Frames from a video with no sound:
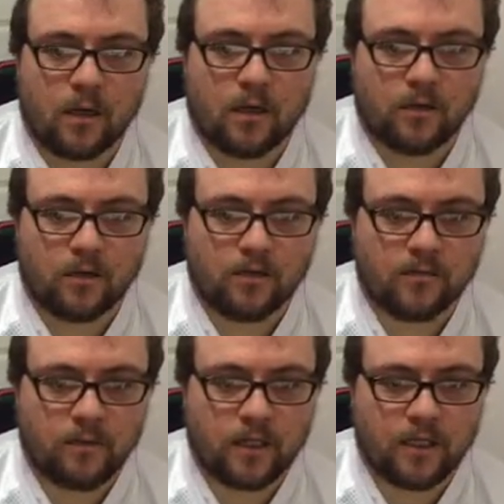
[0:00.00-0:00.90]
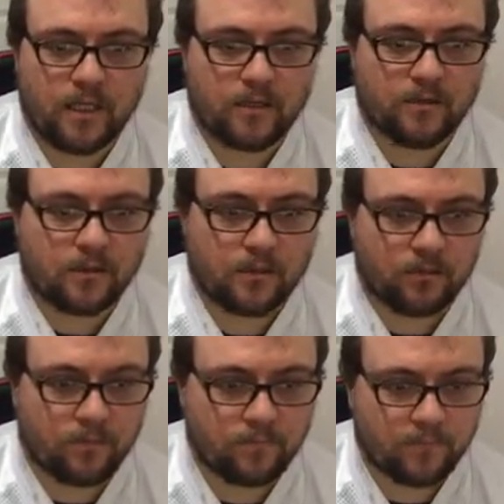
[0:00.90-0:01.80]
Clark knows what he needs on
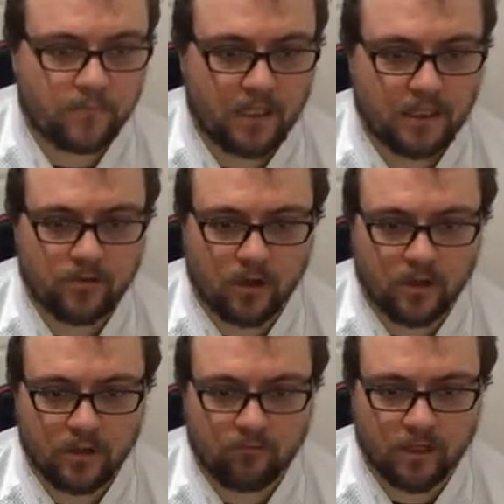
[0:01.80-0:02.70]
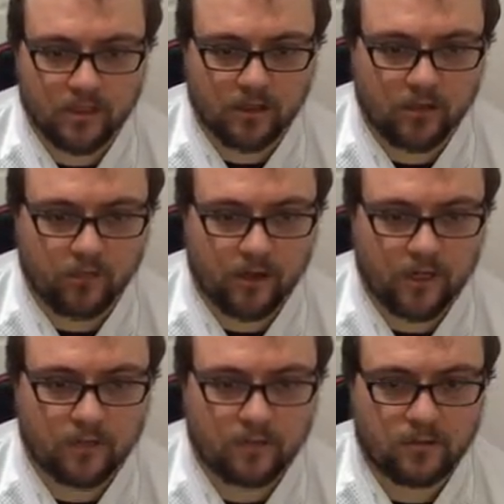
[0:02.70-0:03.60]
this one, but they're only rushing
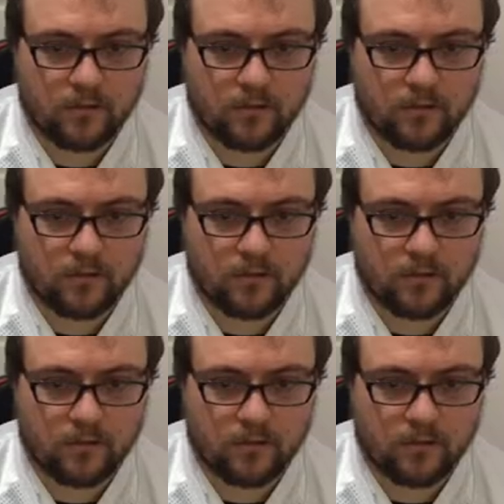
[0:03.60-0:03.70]
three.